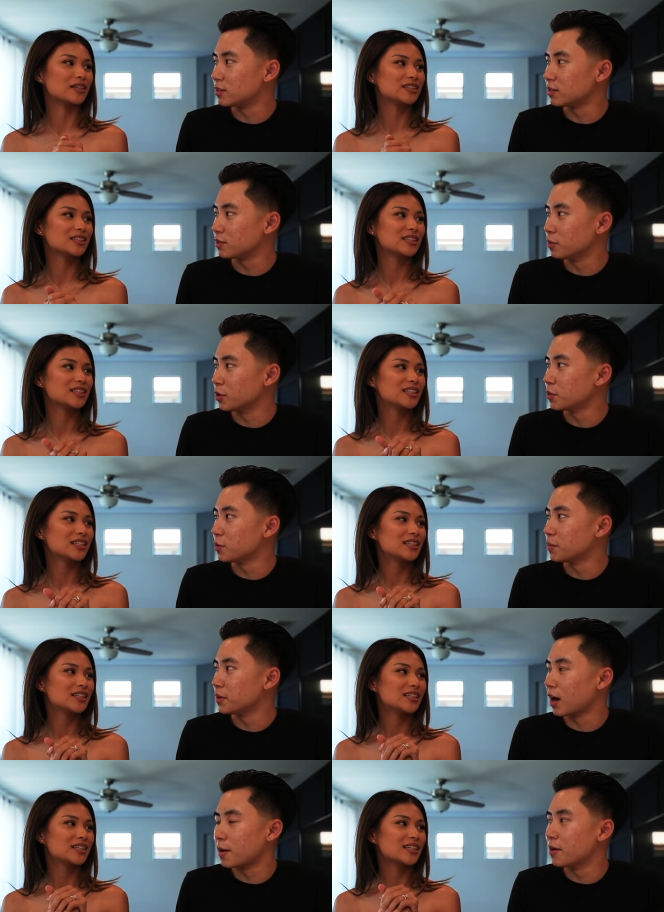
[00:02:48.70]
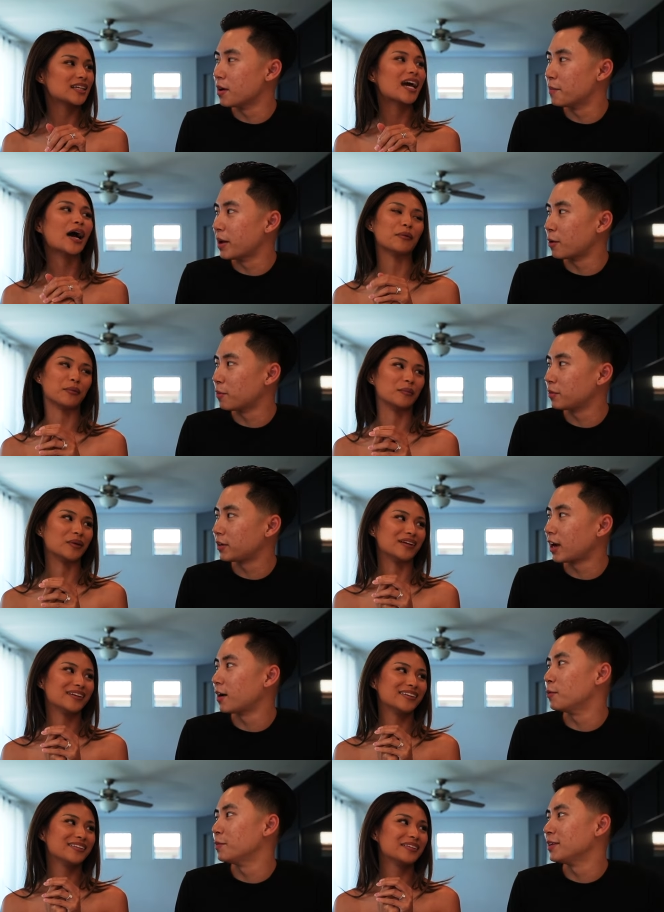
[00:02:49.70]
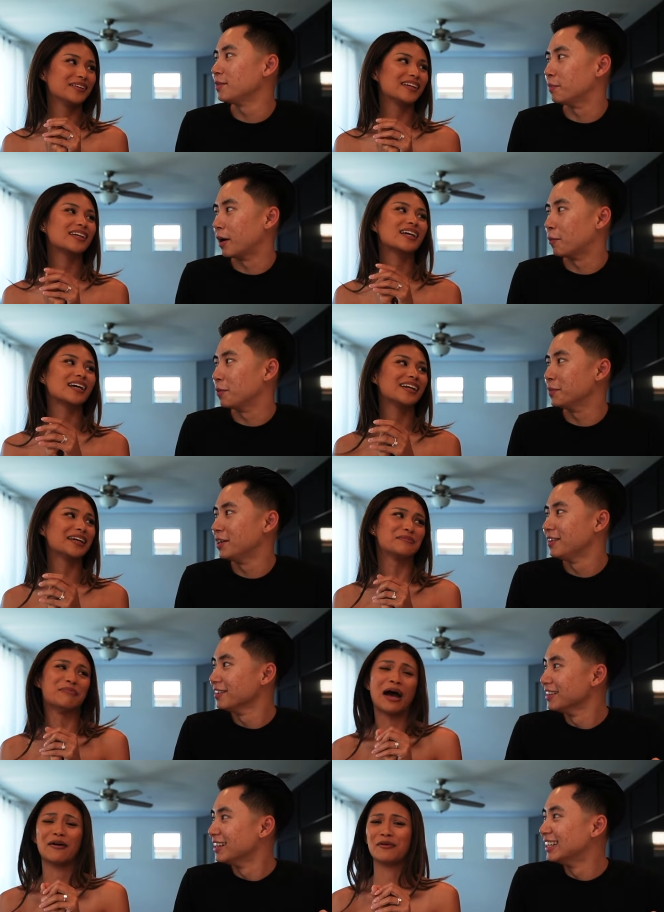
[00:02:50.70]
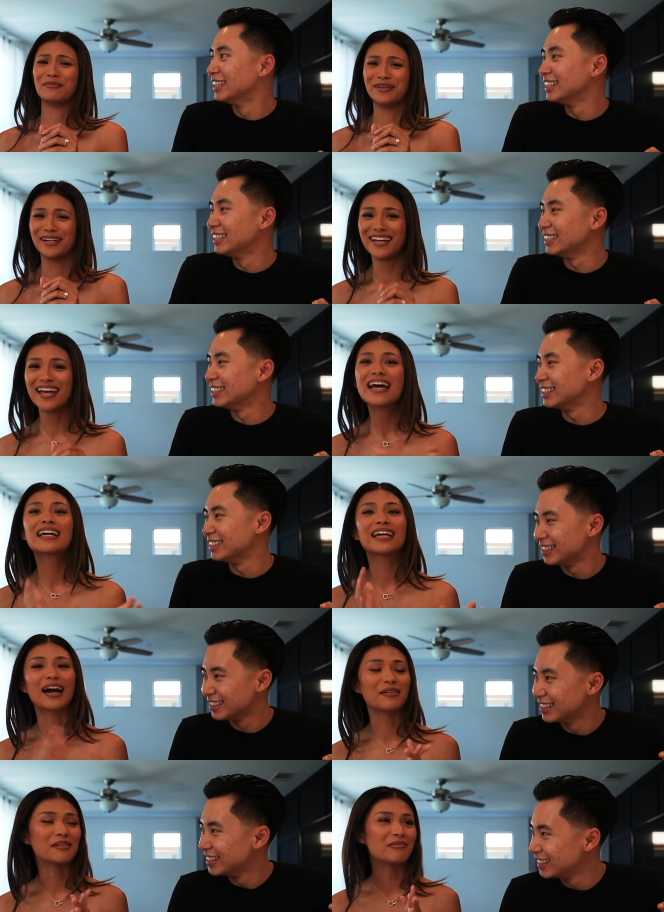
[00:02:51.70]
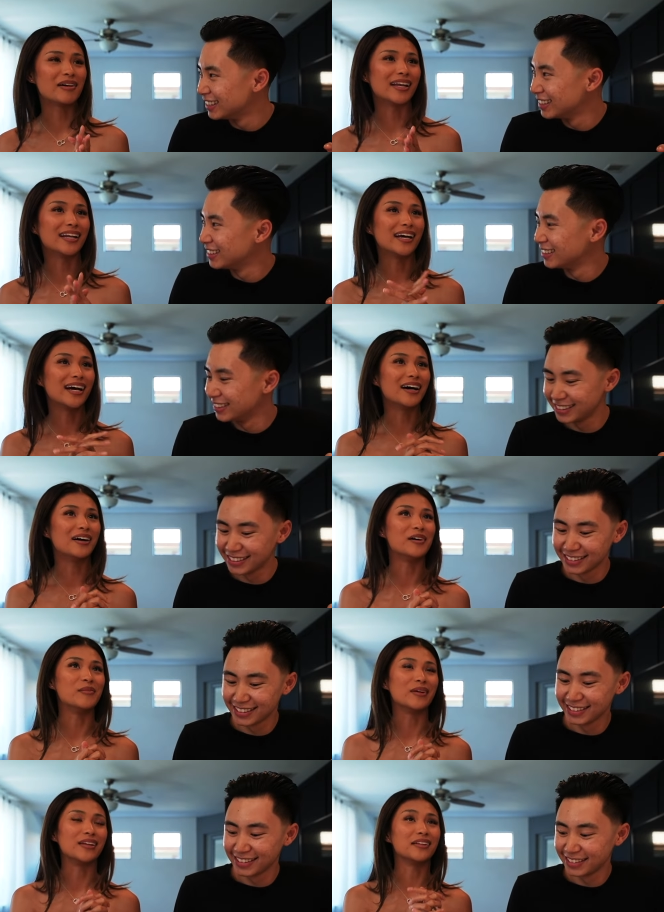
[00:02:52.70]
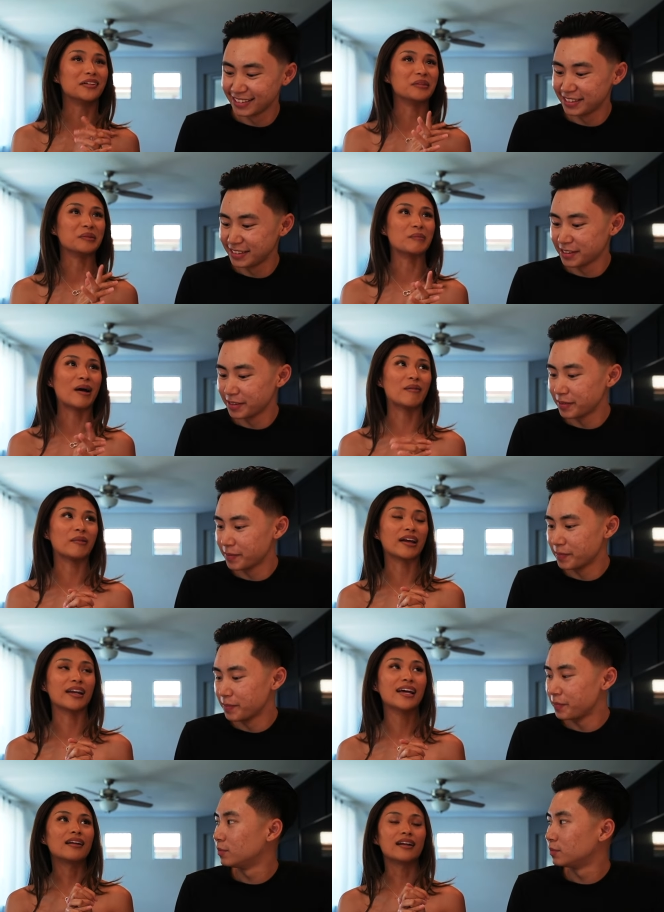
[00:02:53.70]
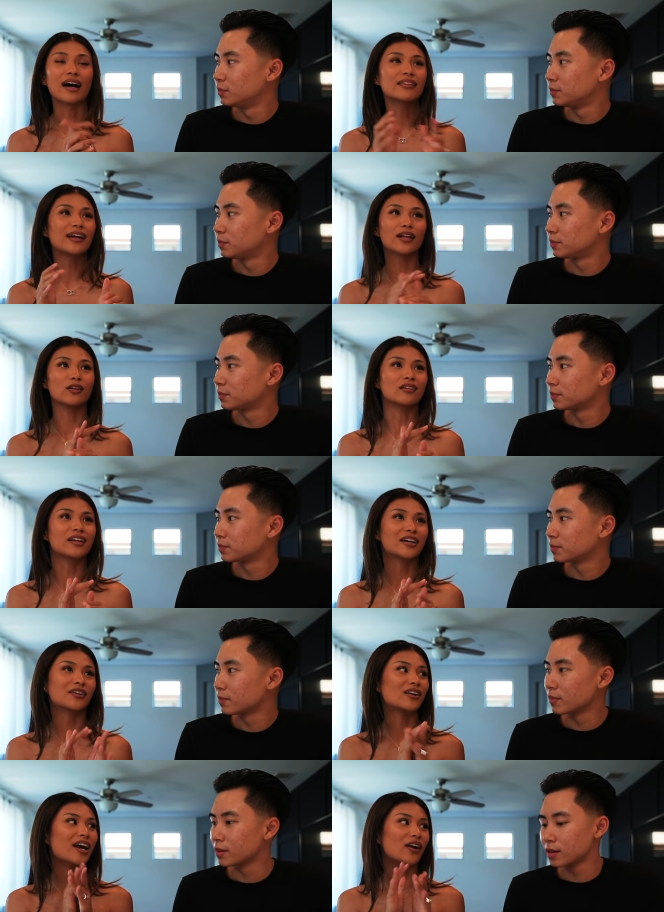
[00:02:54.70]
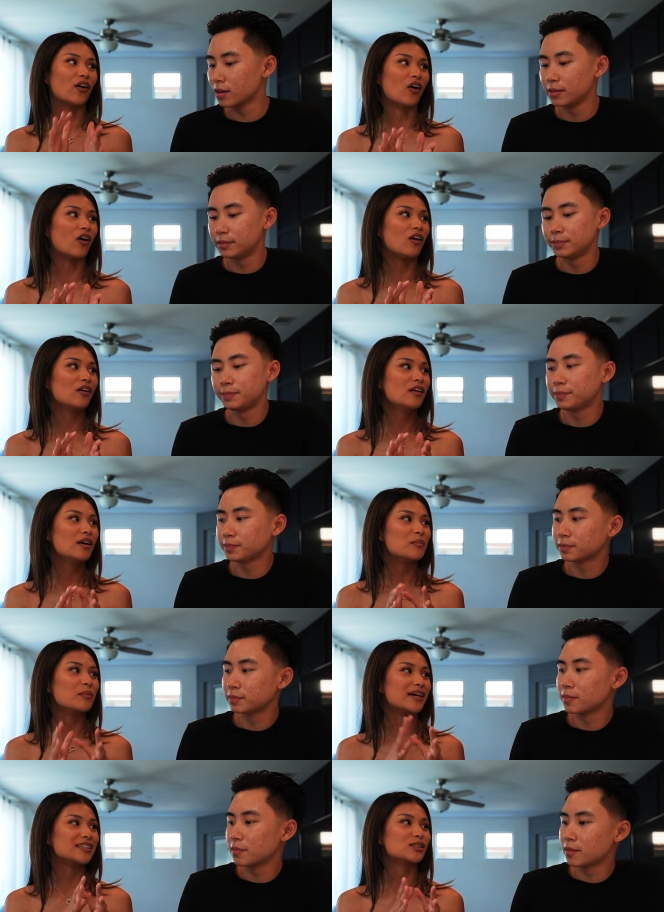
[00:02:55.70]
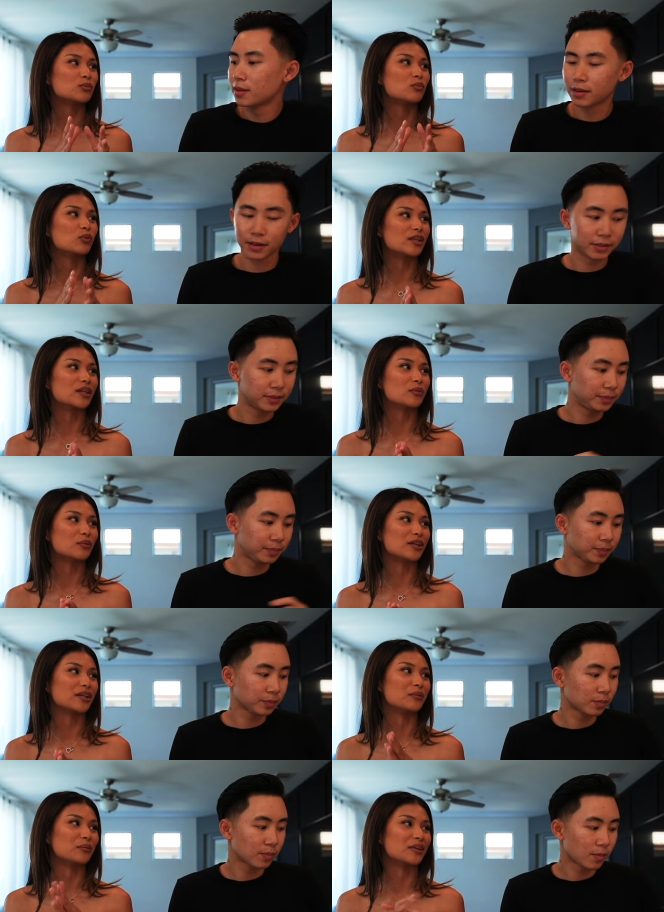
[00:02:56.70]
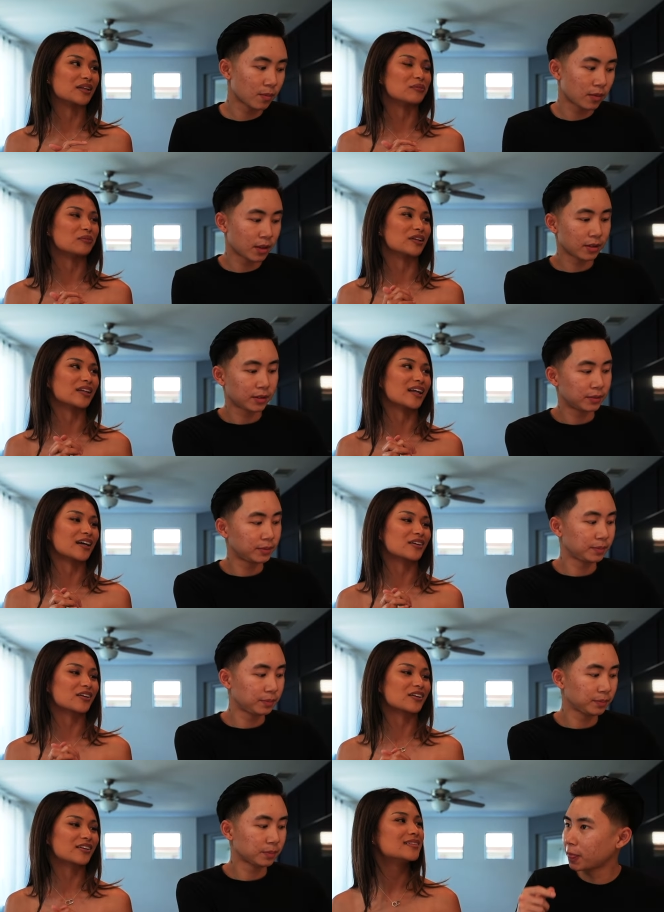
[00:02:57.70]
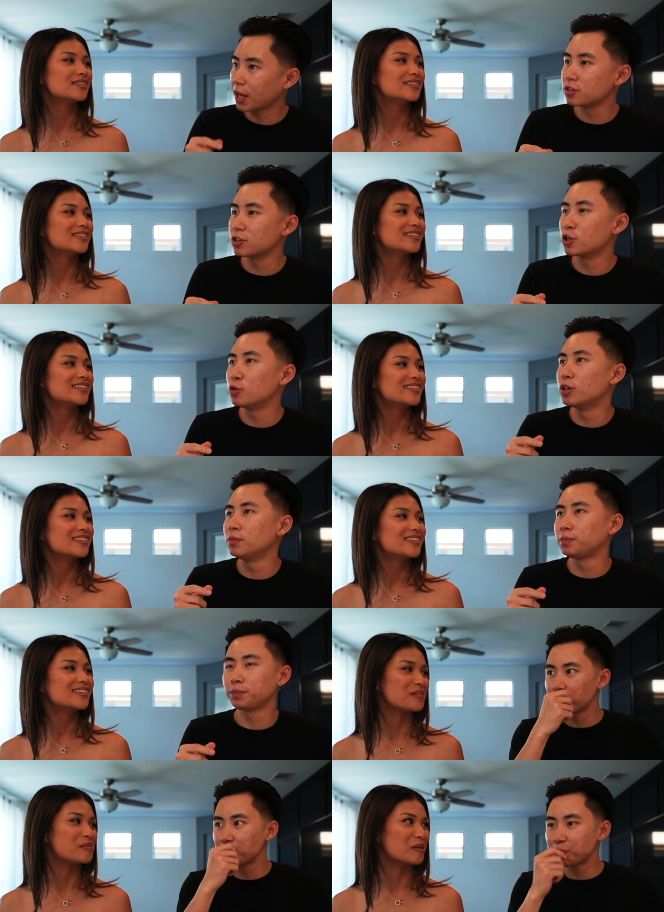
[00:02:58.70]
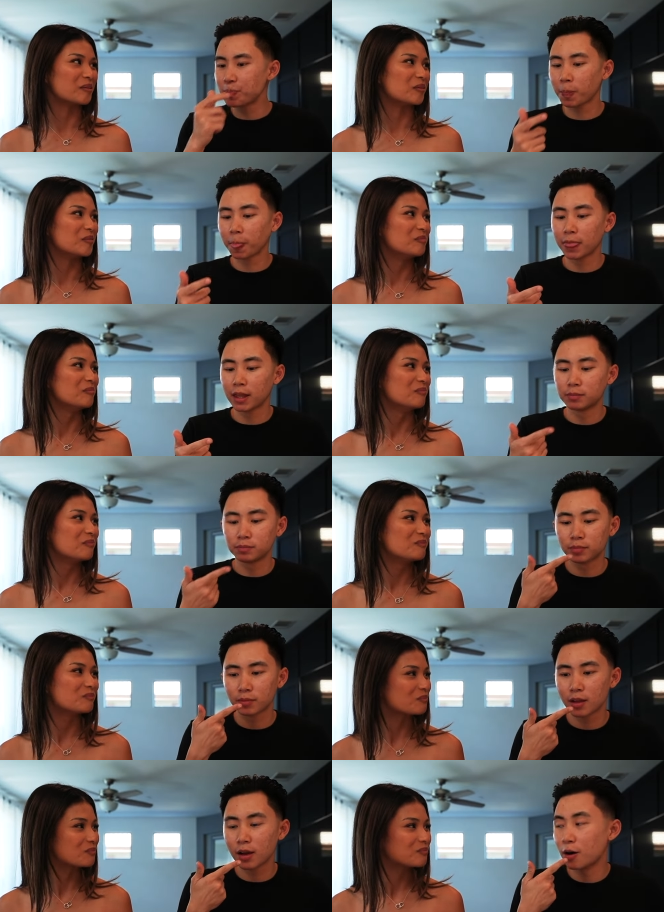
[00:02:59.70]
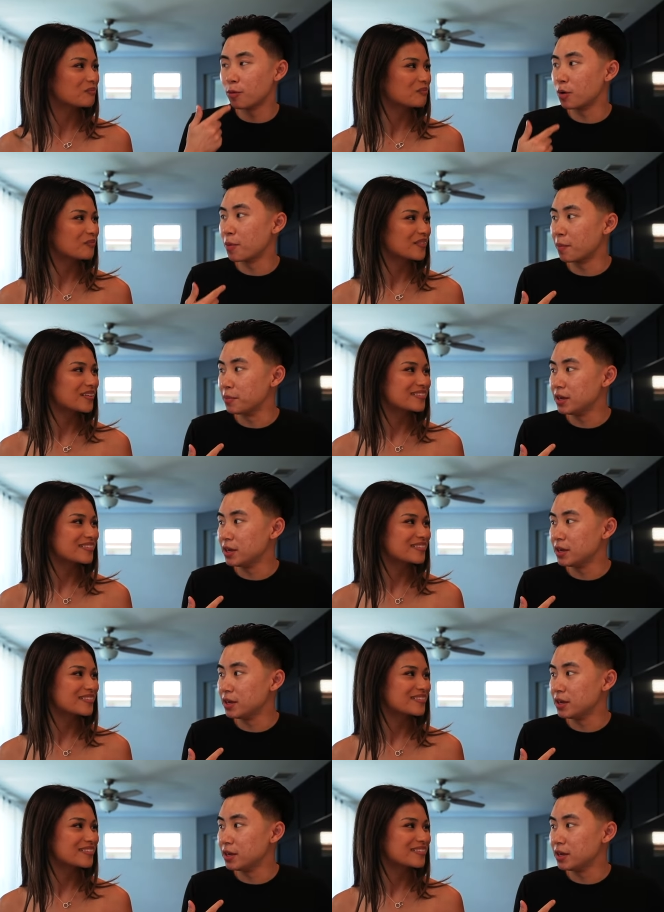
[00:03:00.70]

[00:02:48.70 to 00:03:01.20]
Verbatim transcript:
Speaker 1: so much. Wonder Woman? I,
Speaker 2: I, Catwoman. Bat, Catwoman? Batwoman? Catwoman um, in the newer Batman. Not that I look like her at all, but I just really, really, really, really like her. That's a good one. What about you?
Speaker 1: Oh, what about